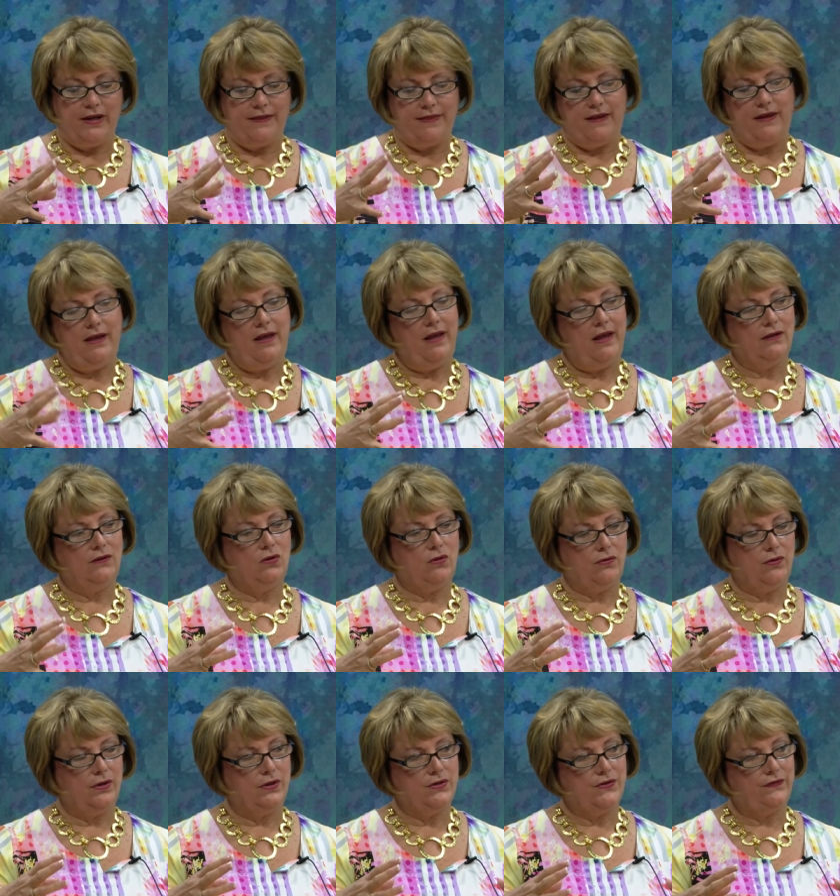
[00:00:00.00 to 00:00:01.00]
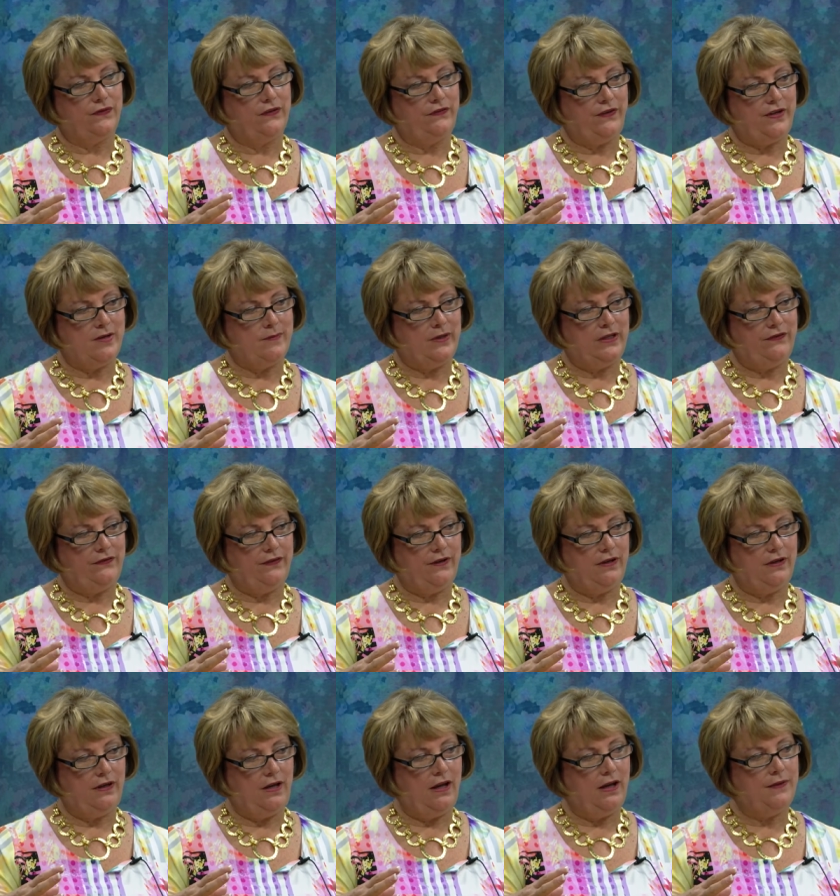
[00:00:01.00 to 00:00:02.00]
the headquarters for Family Fun
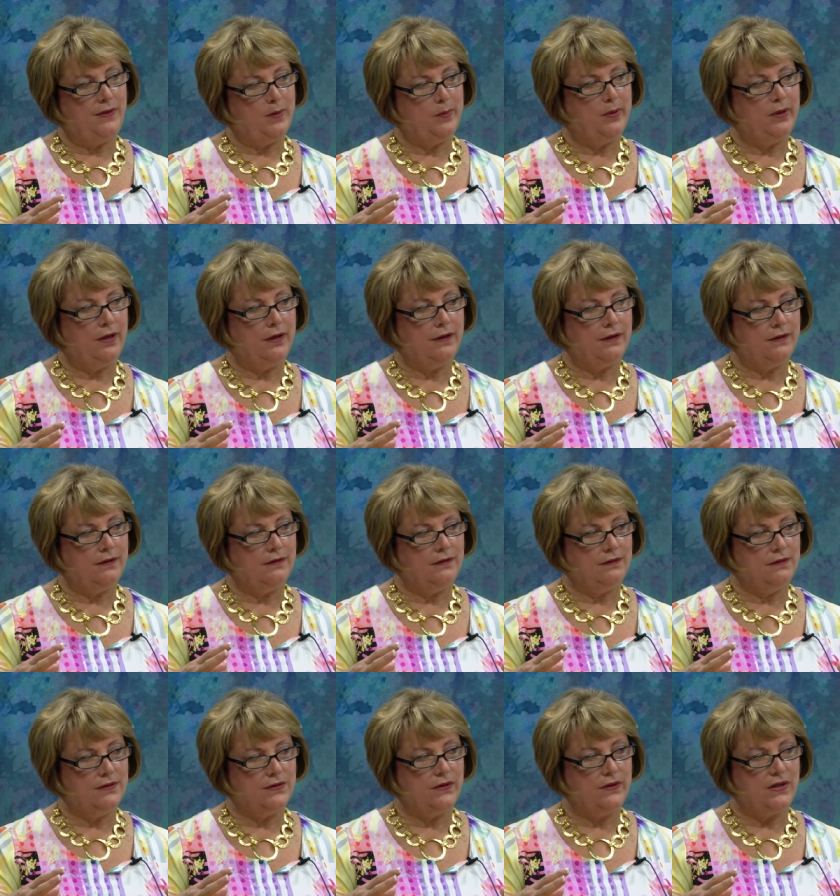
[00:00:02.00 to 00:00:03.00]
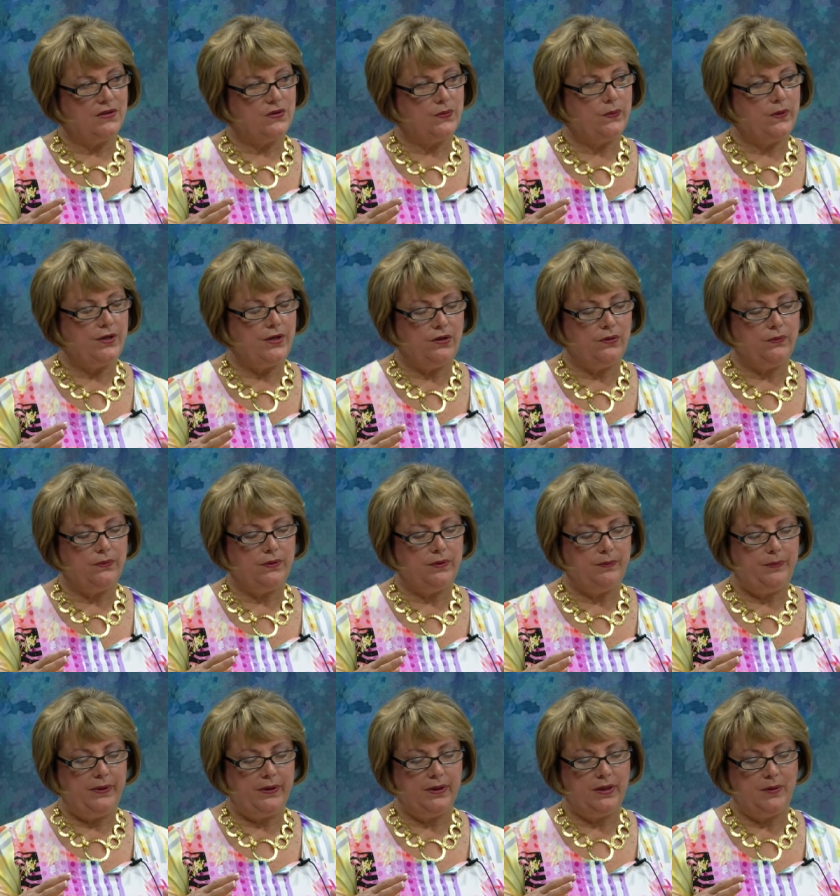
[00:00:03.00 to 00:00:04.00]
at the Play Garden. So that's where you would
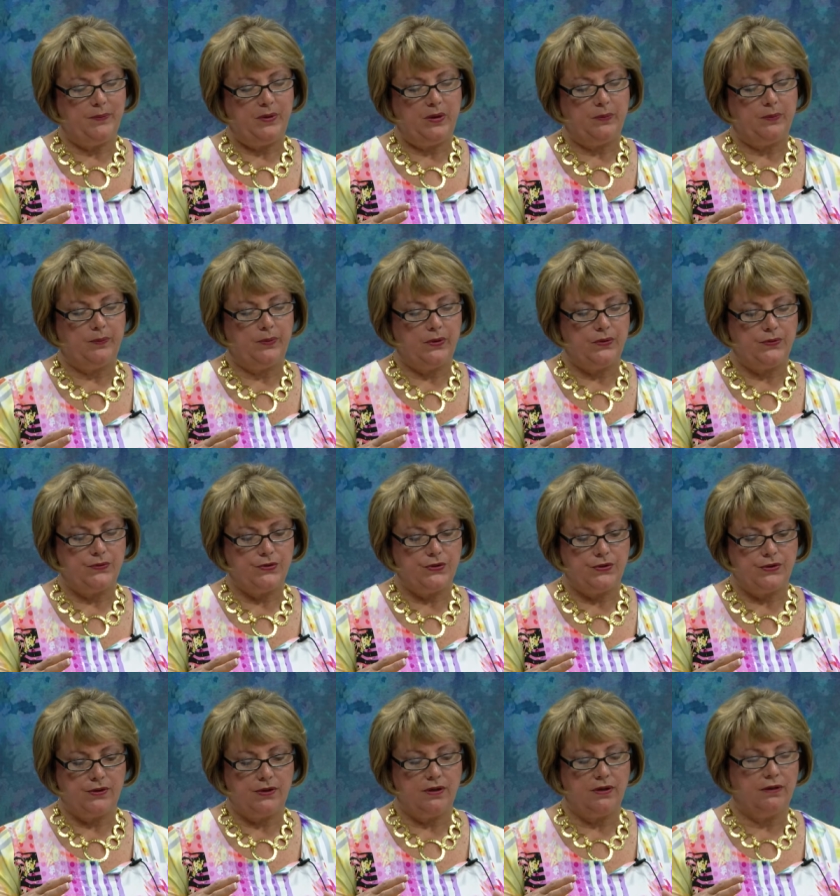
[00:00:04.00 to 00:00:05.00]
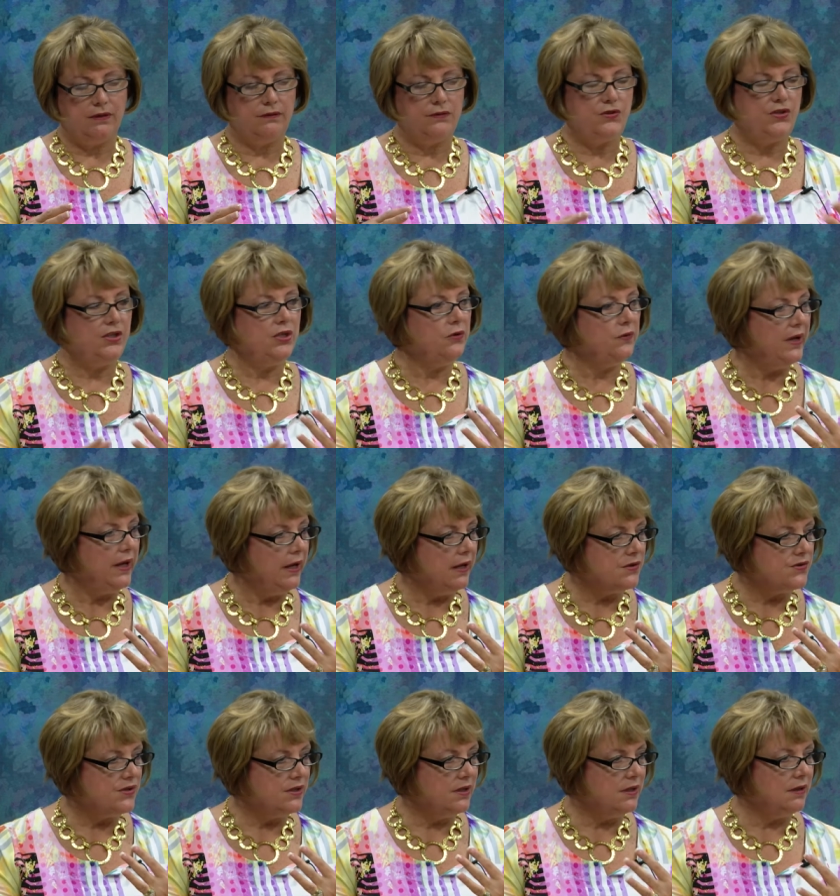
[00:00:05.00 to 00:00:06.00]
pick up your brochure on
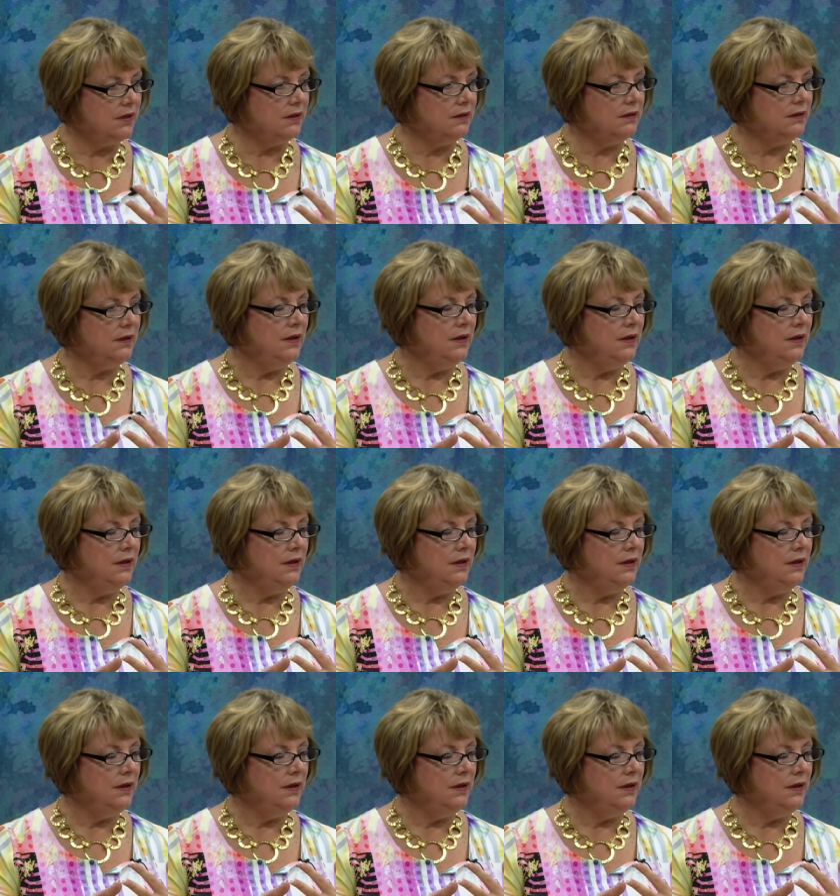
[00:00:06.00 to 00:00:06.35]
geocaching and mm-hmm.